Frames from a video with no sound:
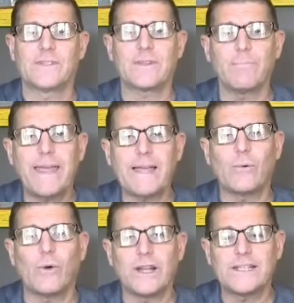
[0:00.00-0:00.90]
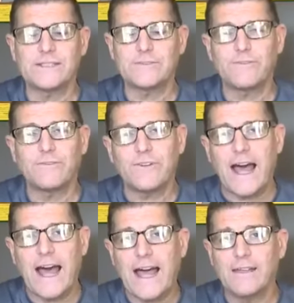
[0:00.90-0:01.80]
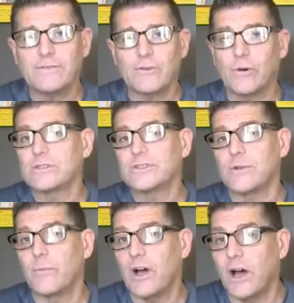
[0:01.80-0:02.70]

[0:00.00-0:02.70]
to make one of these five or some